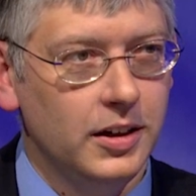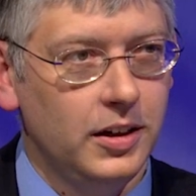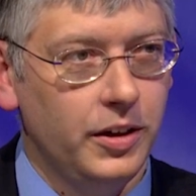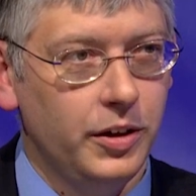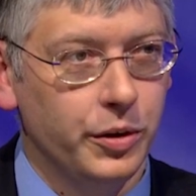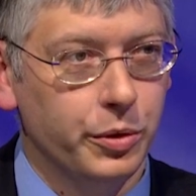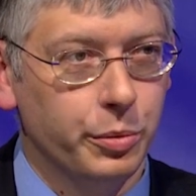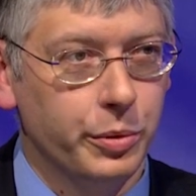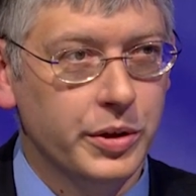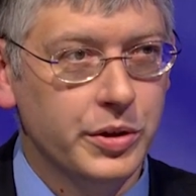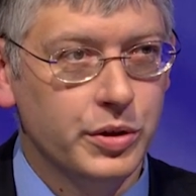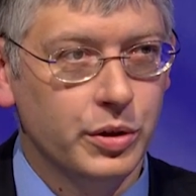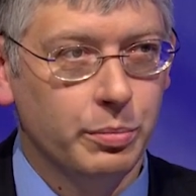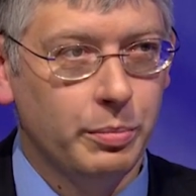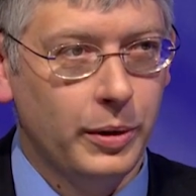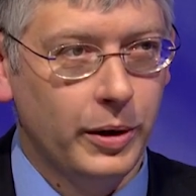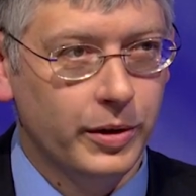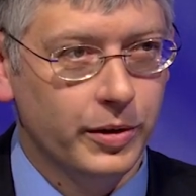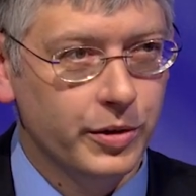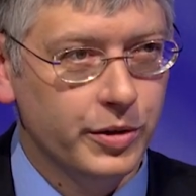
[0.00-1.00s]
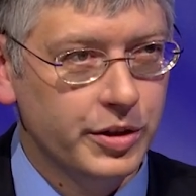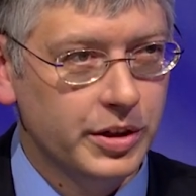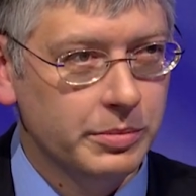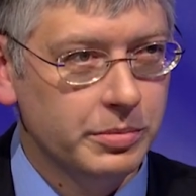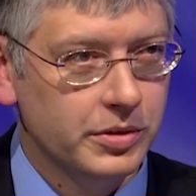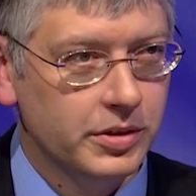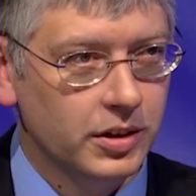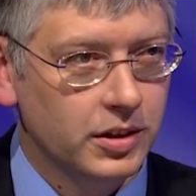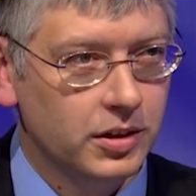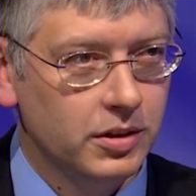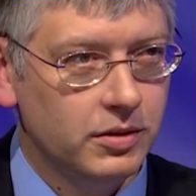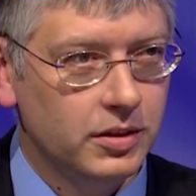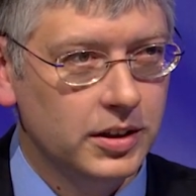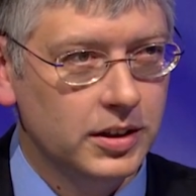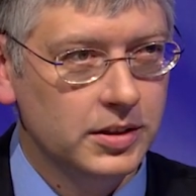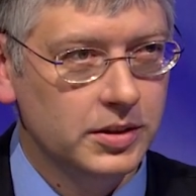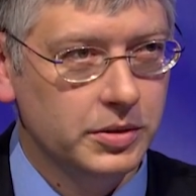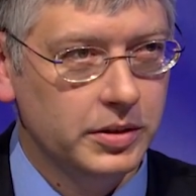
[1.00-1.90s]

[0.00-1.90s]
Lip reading: all the regional partnerships that go on.